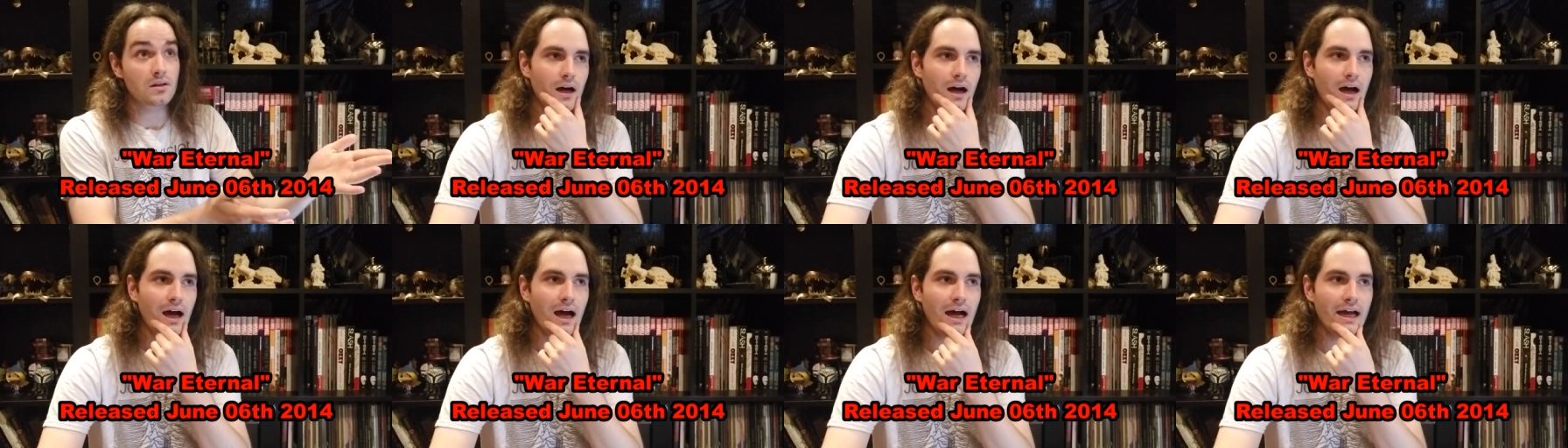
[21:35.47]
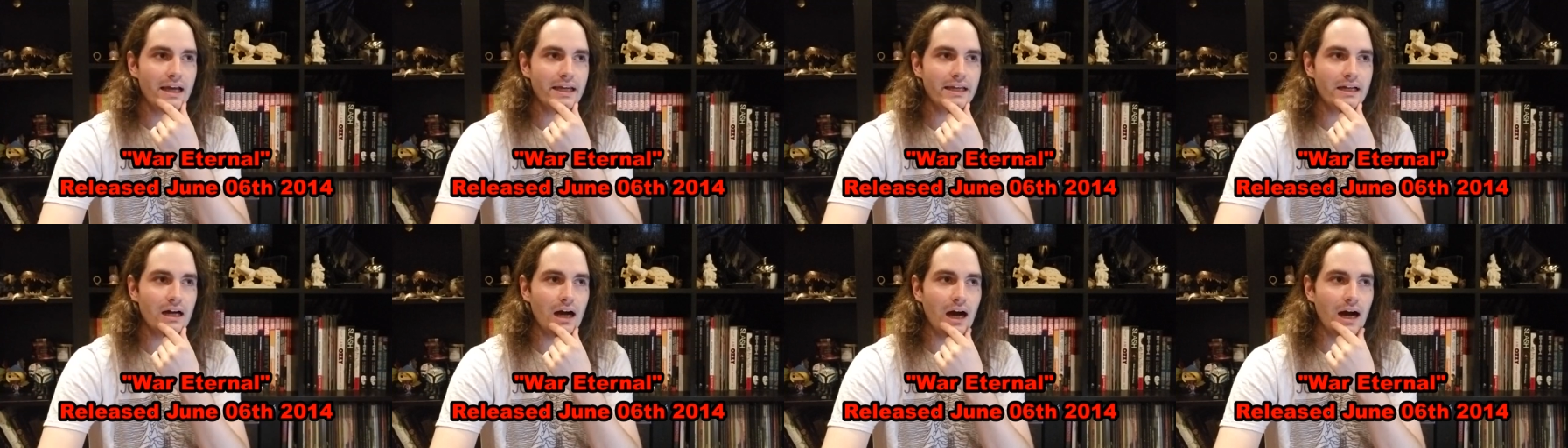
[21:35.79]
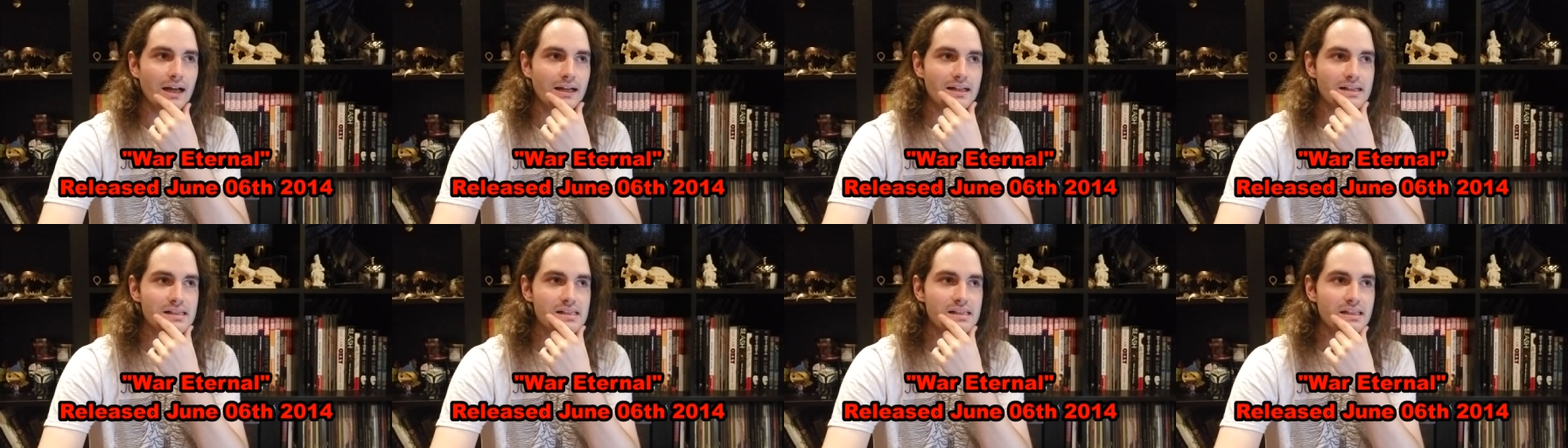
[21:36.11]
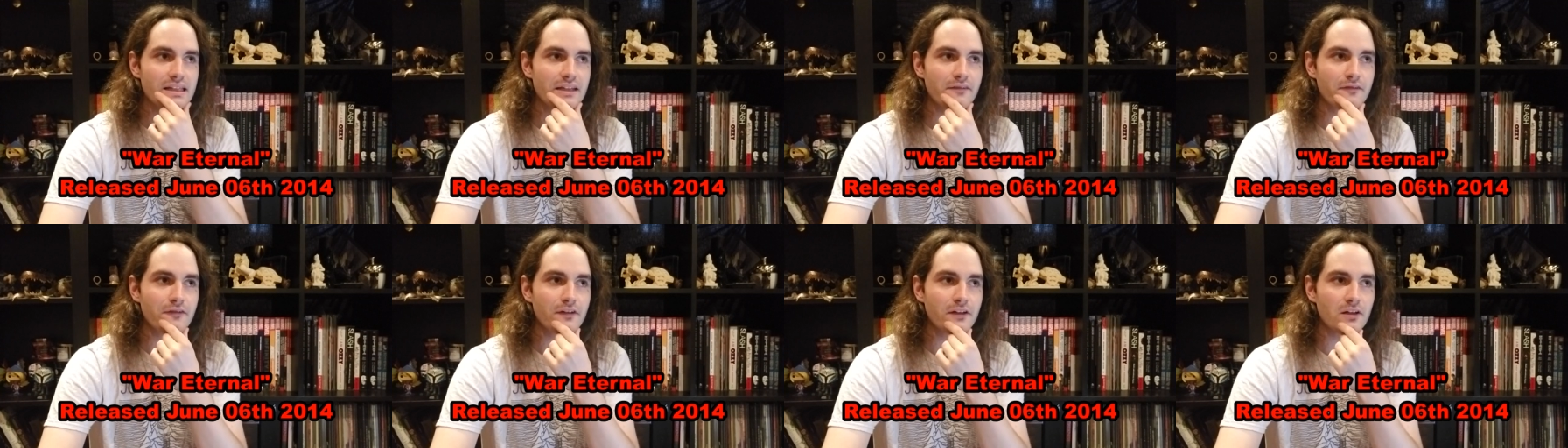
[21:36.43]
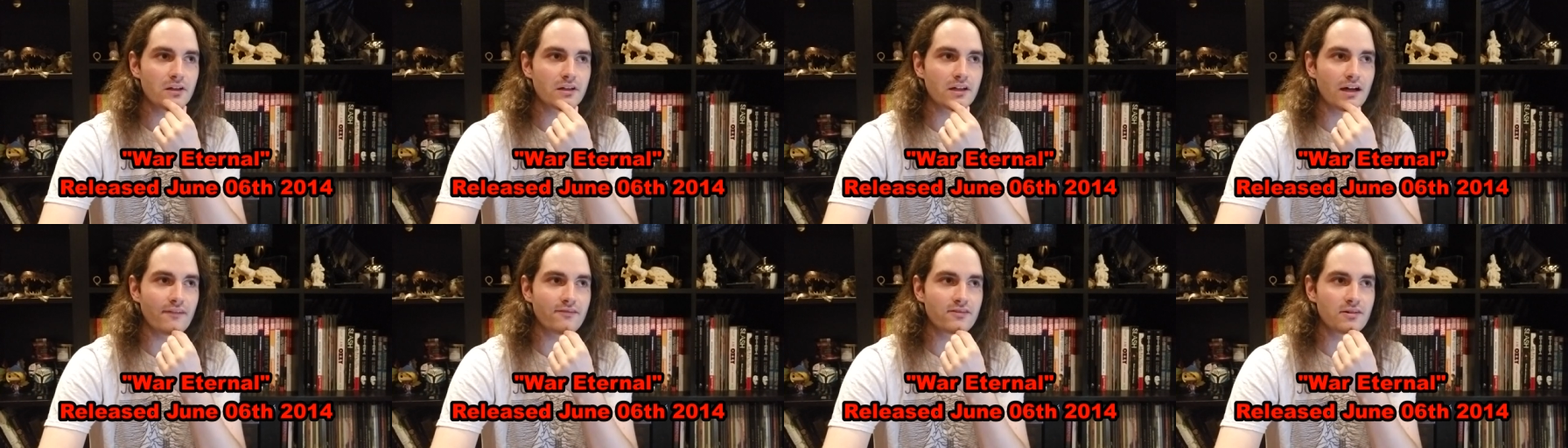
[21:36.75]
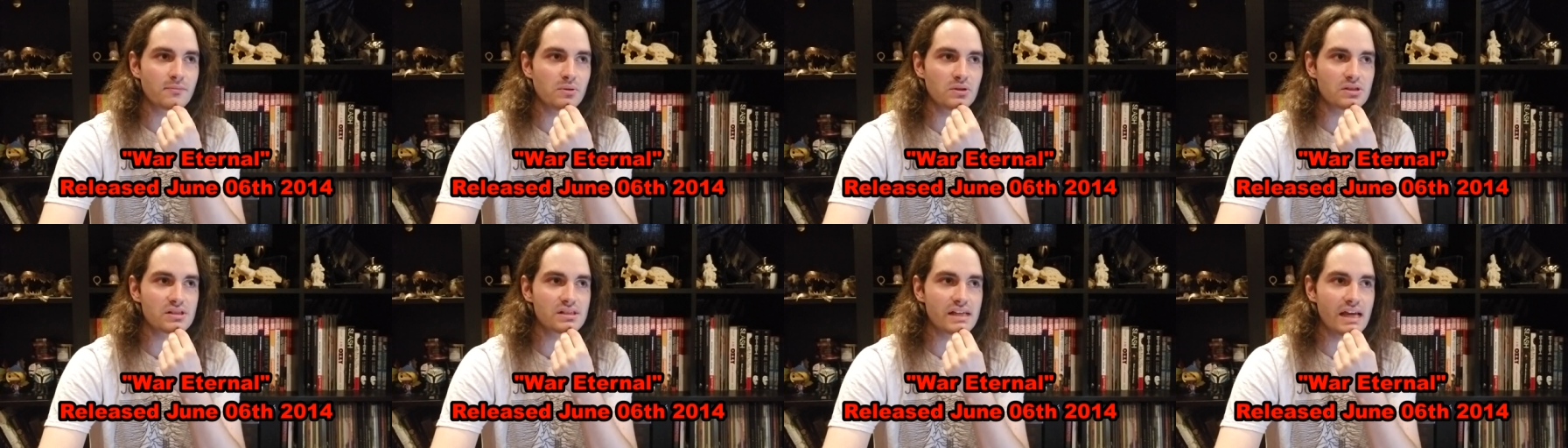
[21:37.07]
I honestly feel
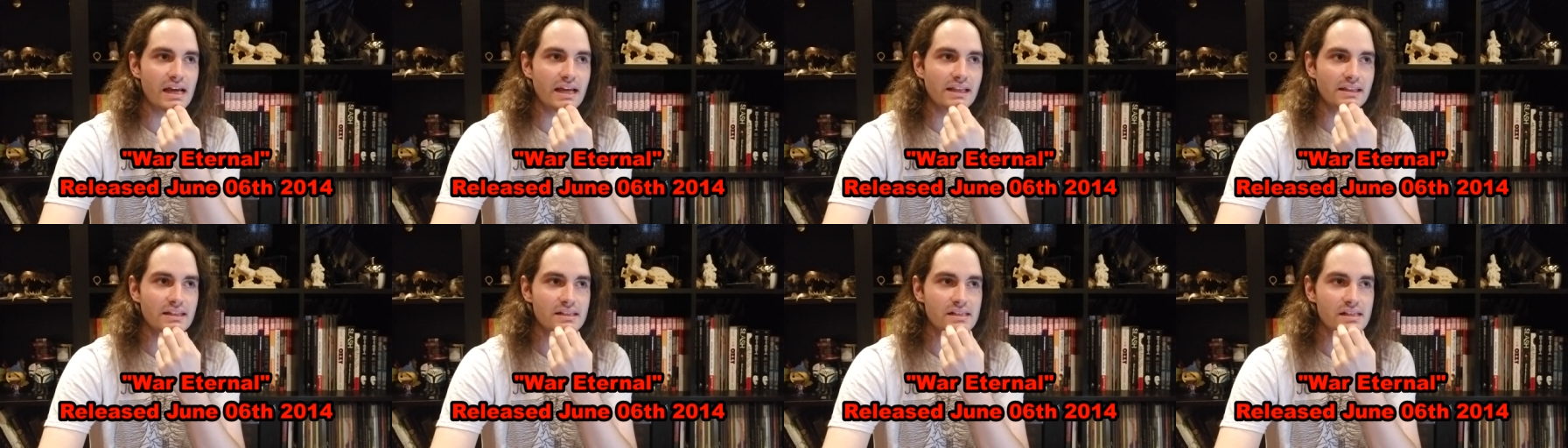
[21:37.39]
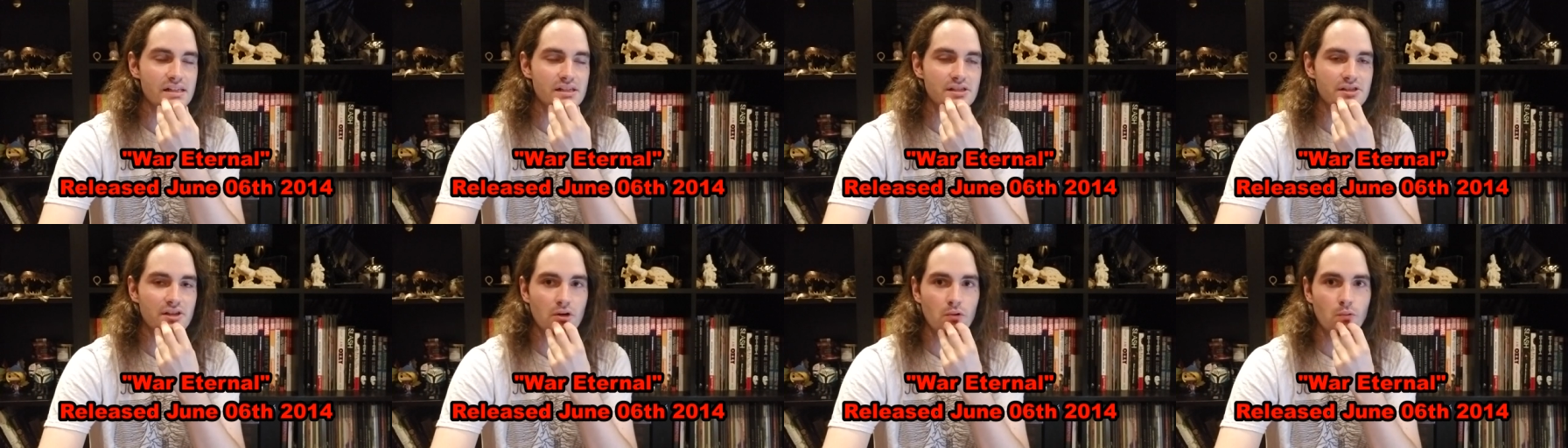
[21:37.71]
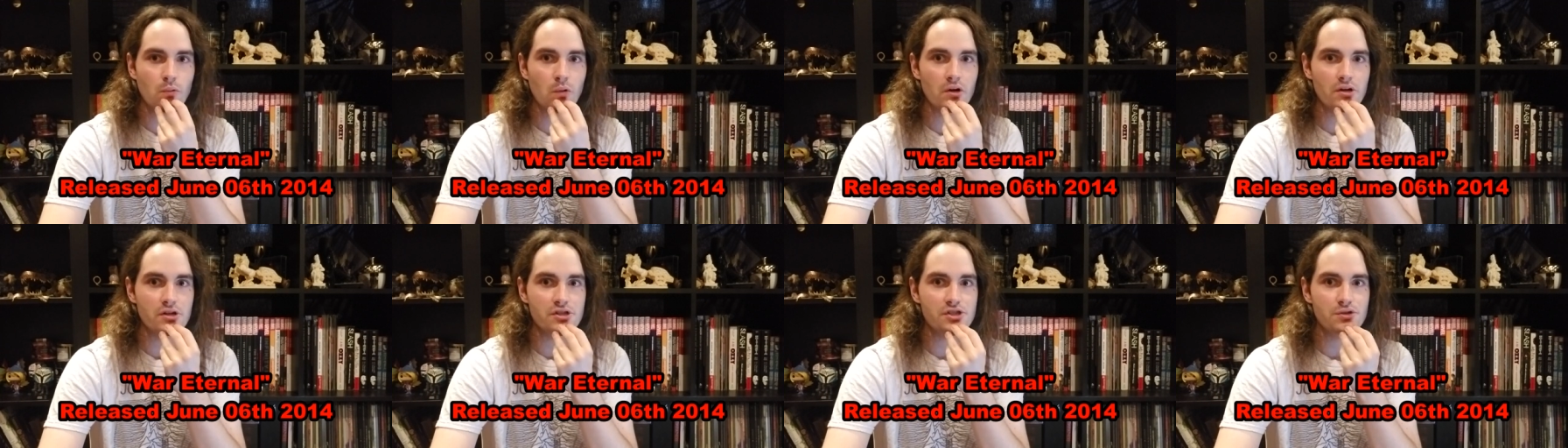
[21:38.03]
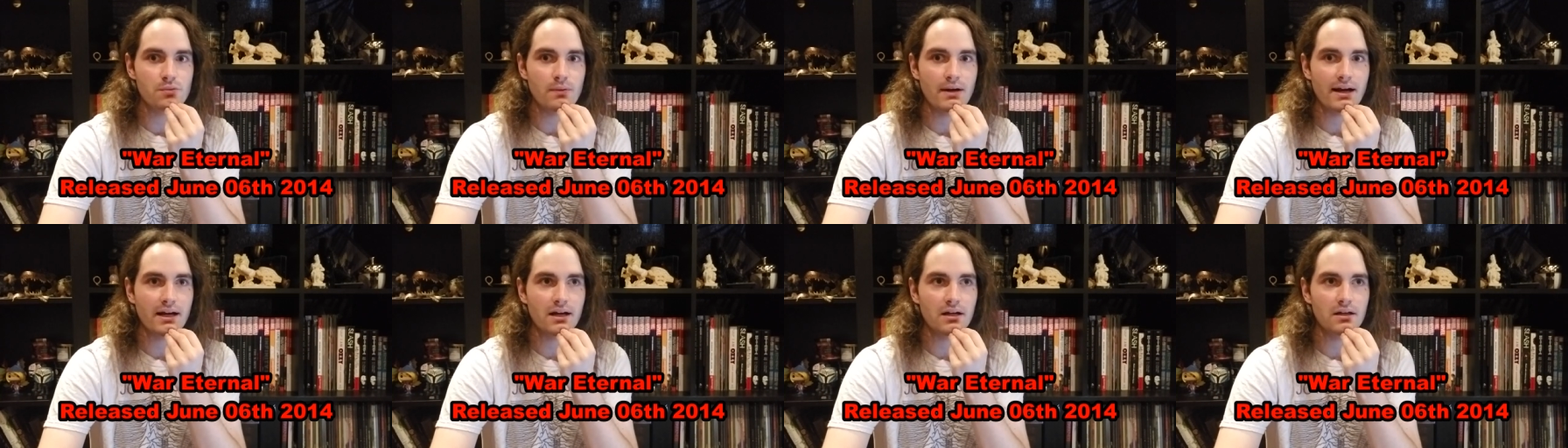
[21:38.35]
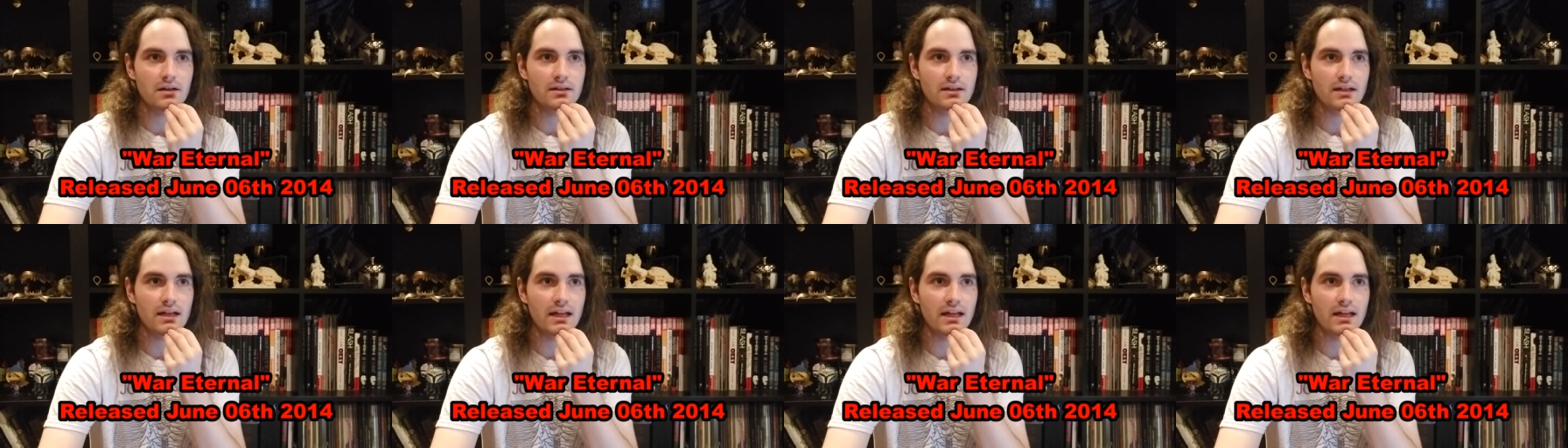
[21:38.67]
comfortable saying this is their worst record.